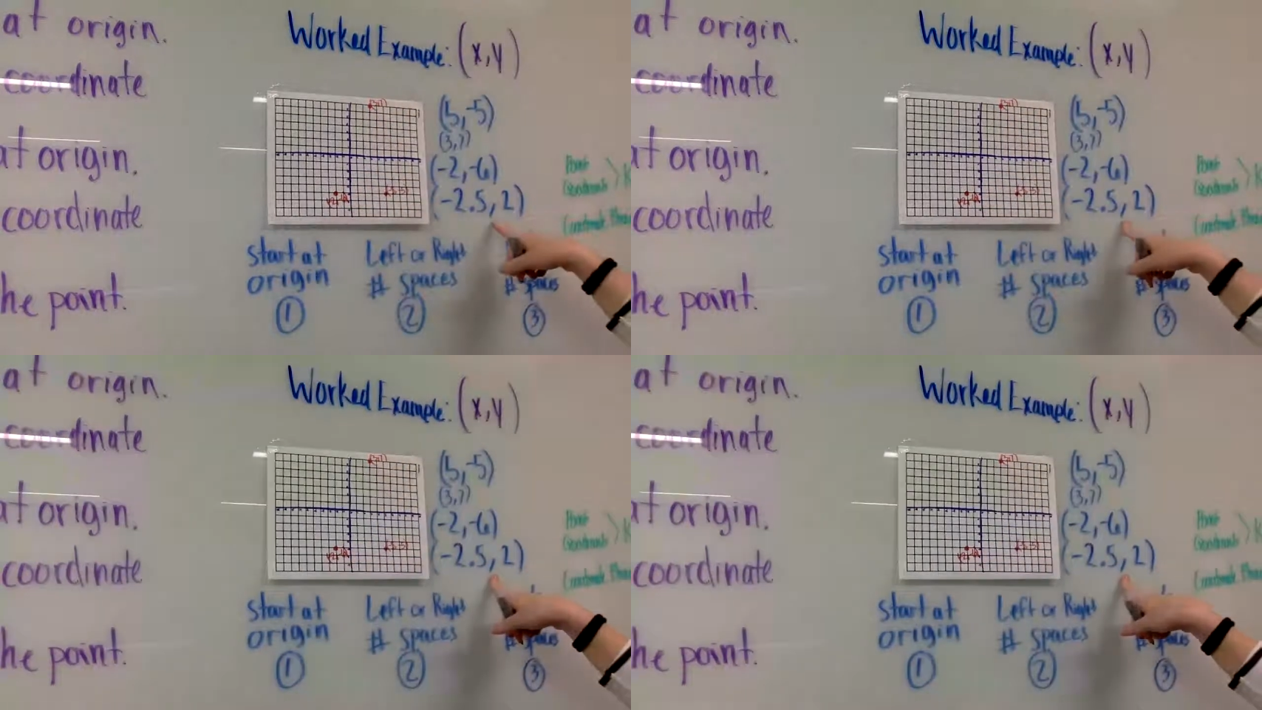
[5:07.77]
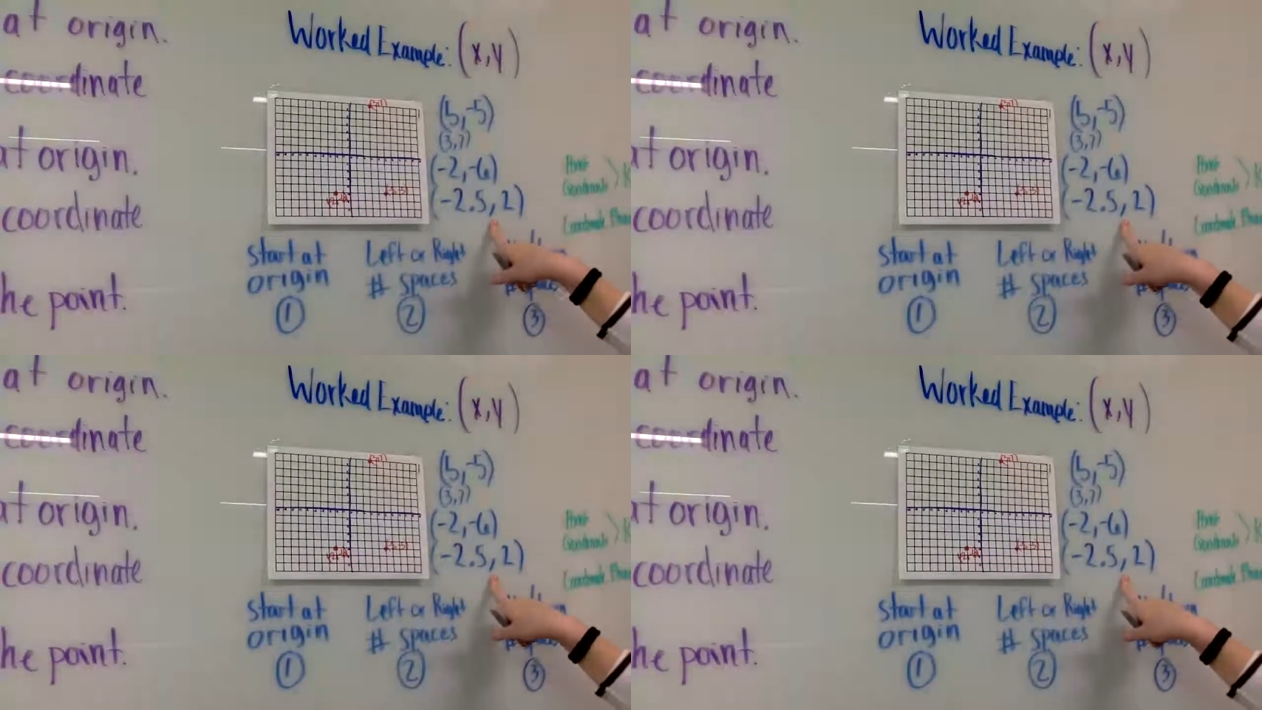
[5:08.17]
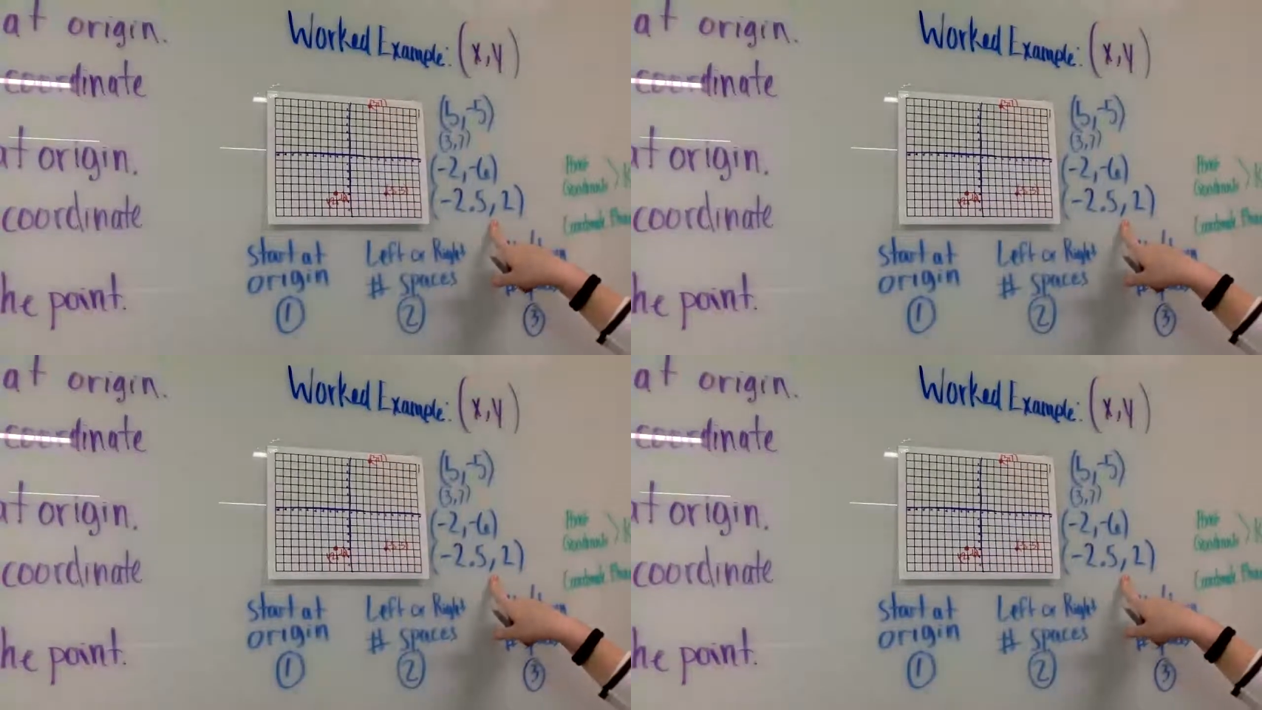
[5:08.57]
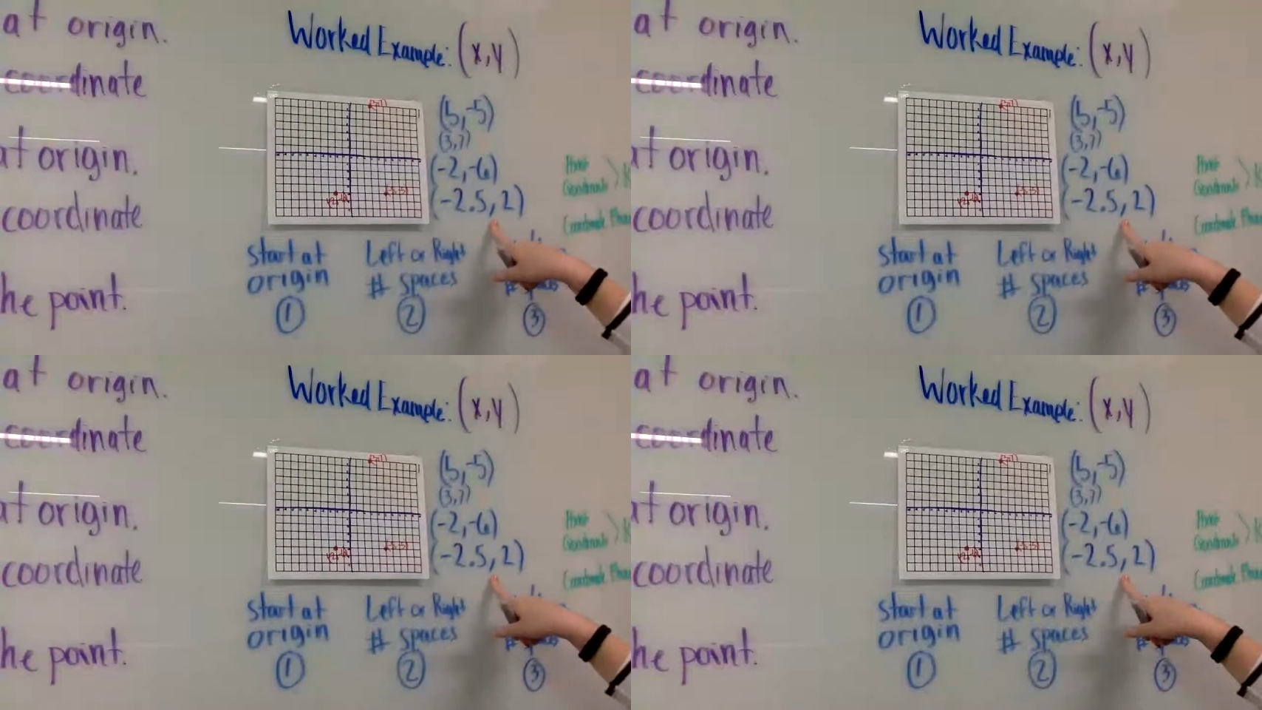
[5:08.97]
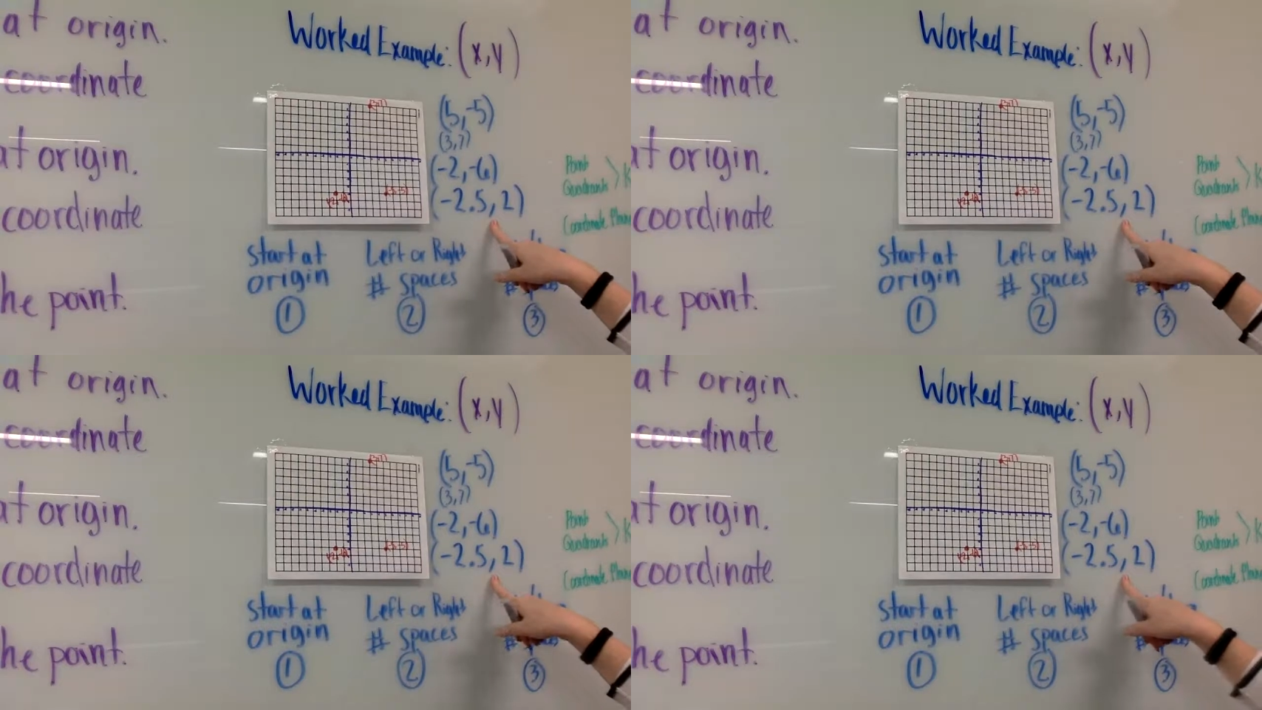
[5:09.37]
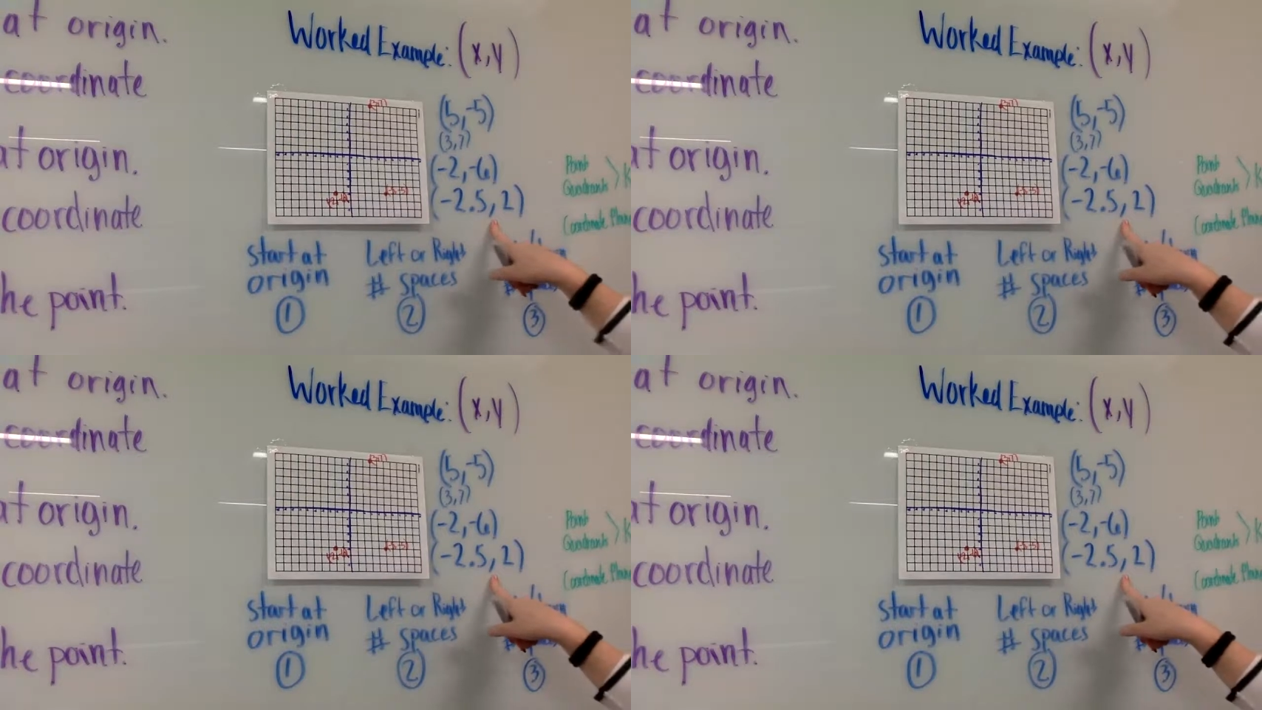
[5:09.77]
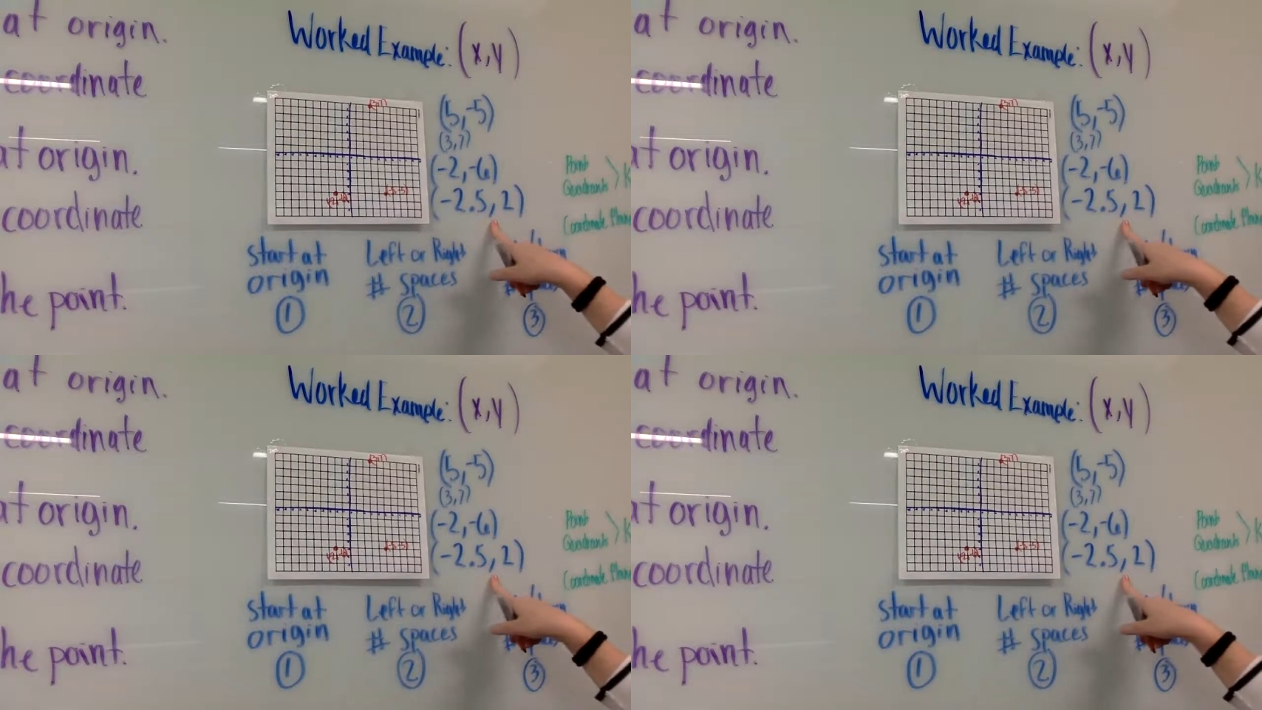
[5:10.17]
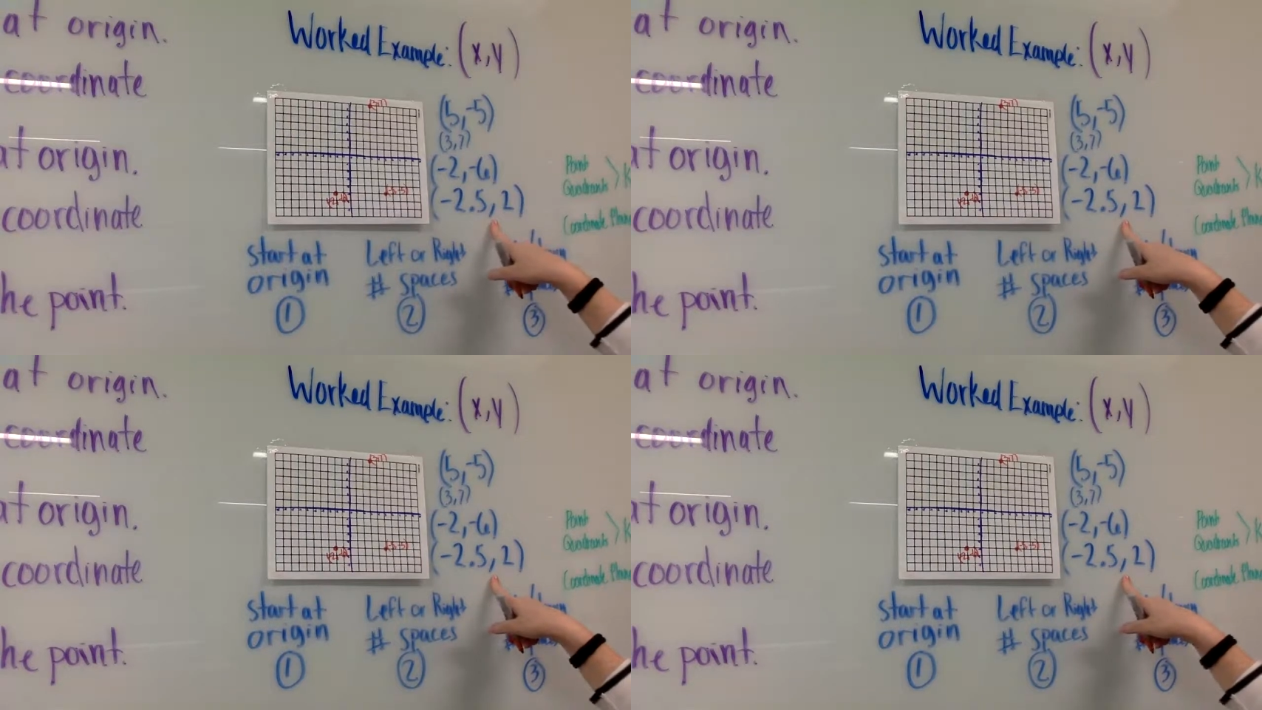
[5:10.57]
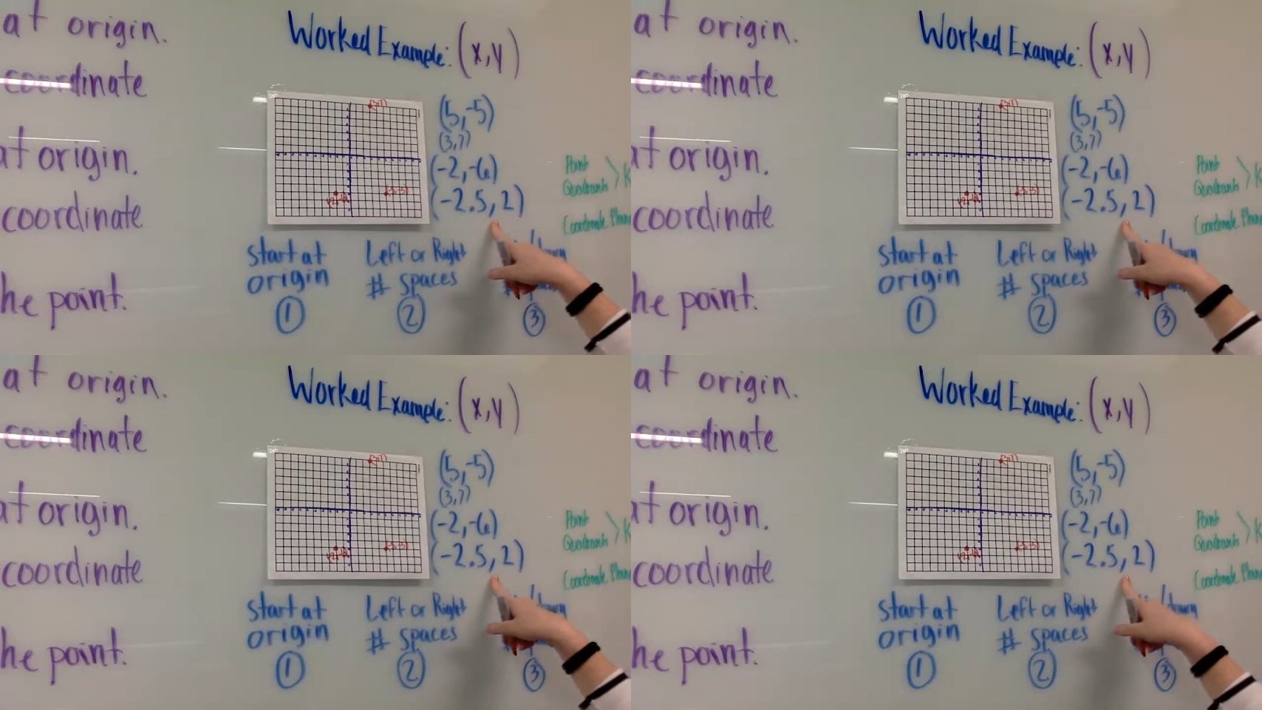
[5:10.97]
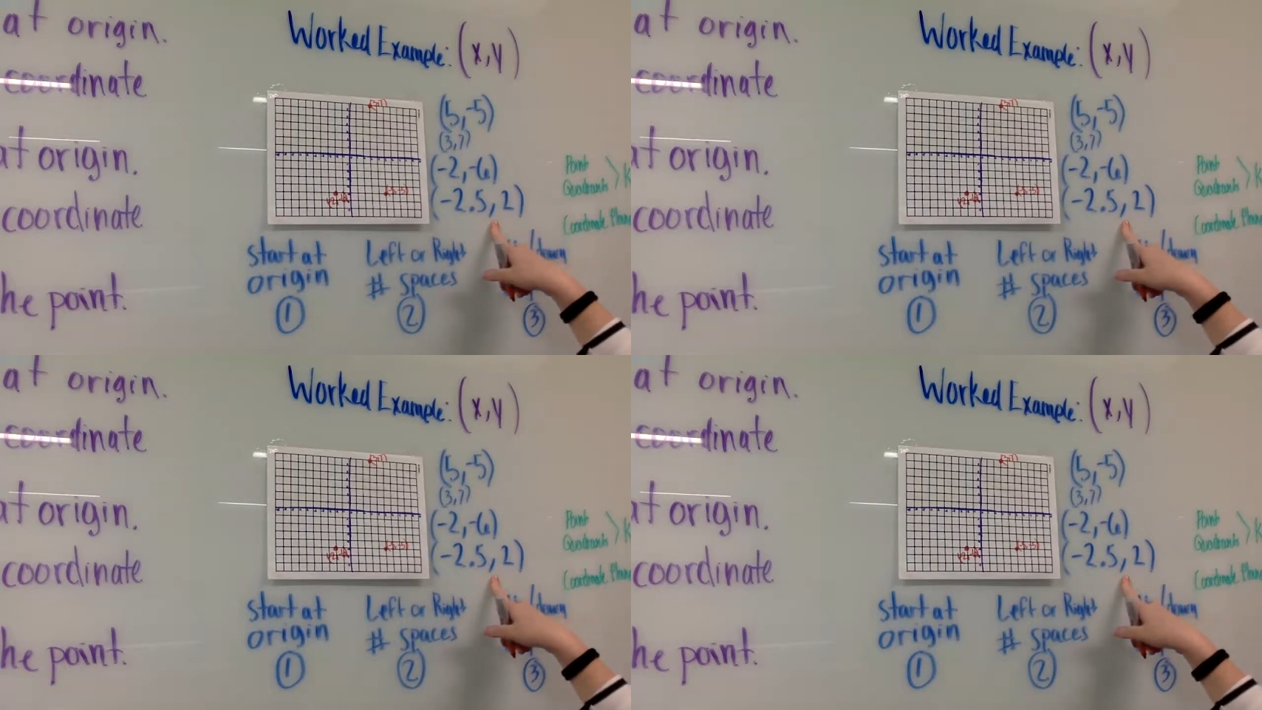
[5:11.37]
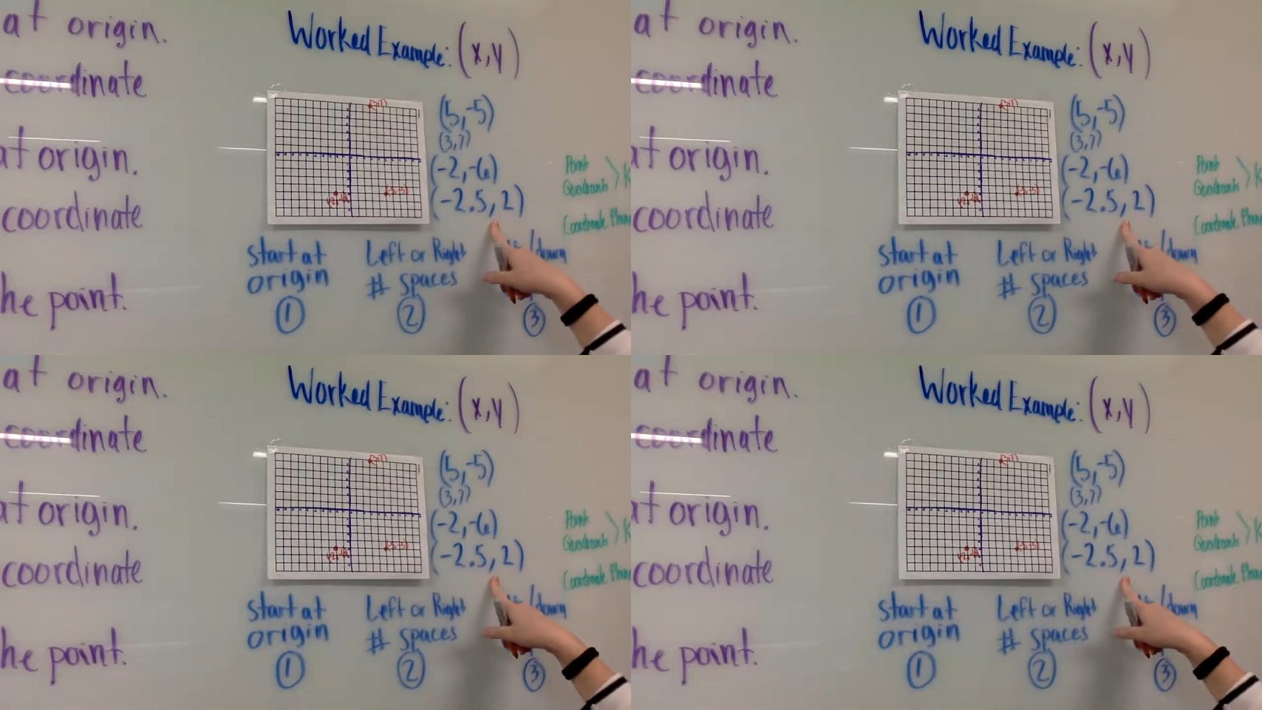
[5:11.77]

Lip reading: (no speaker visible)